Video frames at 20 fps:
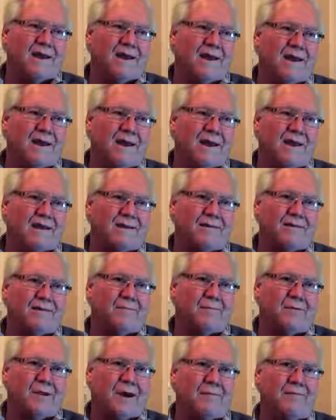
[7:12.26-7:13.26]
and
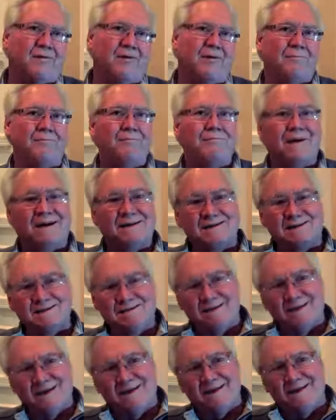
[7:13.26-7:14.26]
probably the best
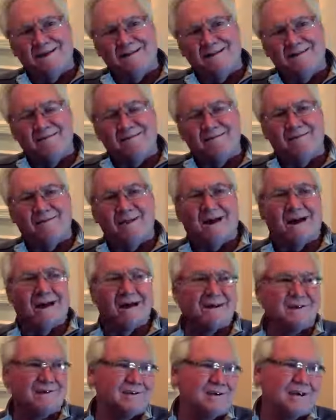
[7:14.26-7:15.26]
thing that I
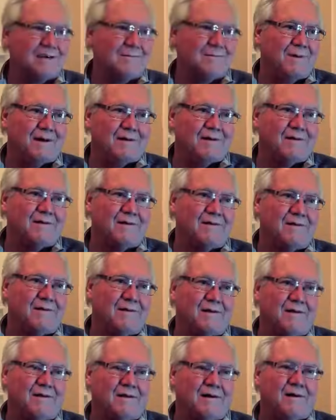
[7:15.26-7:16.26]
can say about
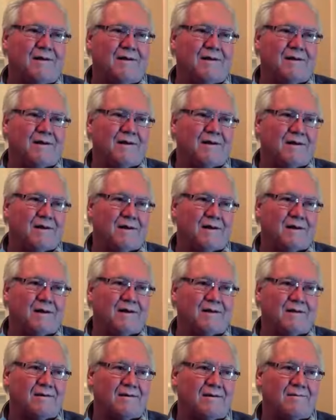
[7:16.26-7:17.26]
the
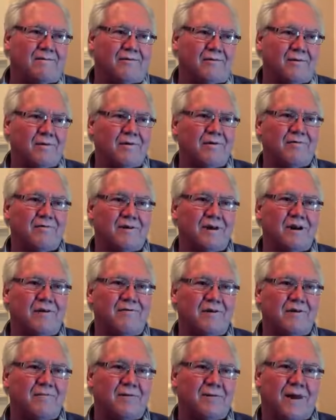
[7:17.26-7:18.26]
Forever
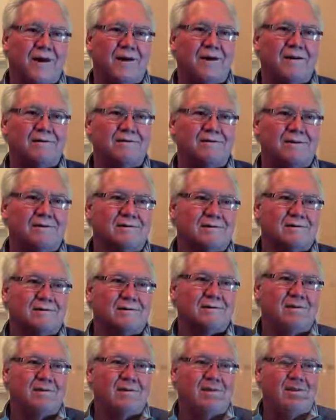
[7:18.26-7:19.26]
Living products is
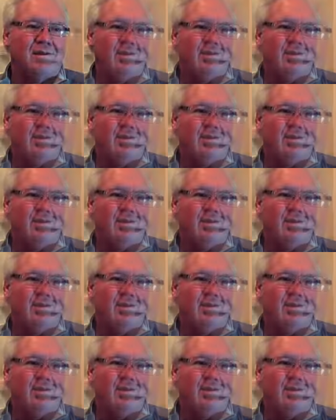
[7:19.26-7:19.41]
that